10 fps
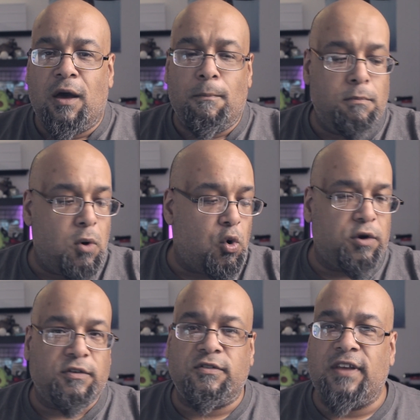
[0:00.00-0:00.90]

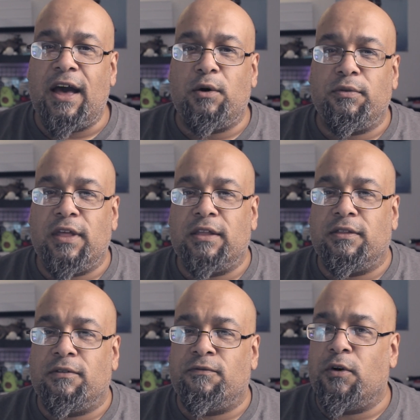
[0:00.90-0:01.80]
more sound than
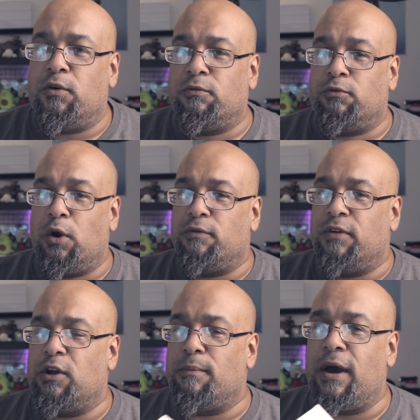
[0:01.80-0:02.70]
the Rode
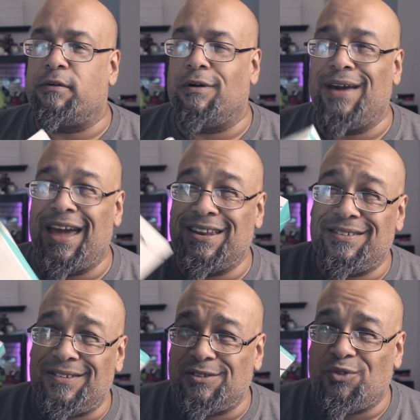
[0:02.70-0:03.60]
Video Micro, and
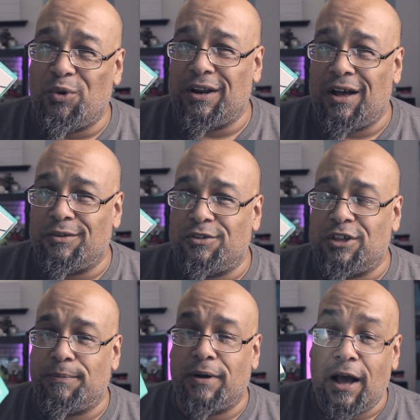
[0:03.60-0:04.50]
it's $20
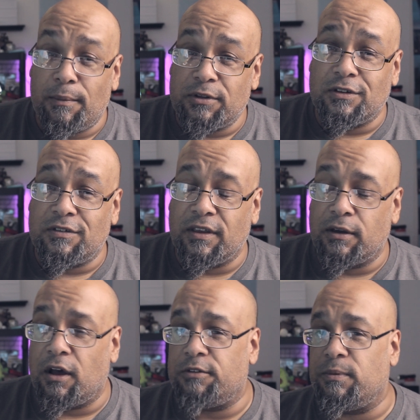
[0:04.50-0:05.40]
cheaper. How much does this thing
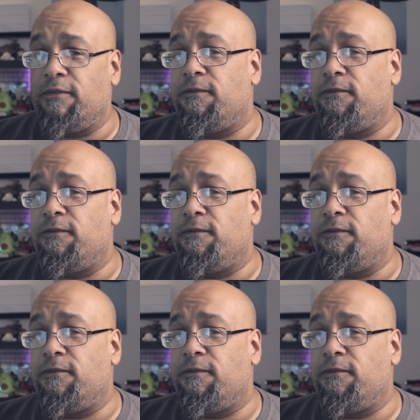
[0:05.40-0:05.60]
cost me?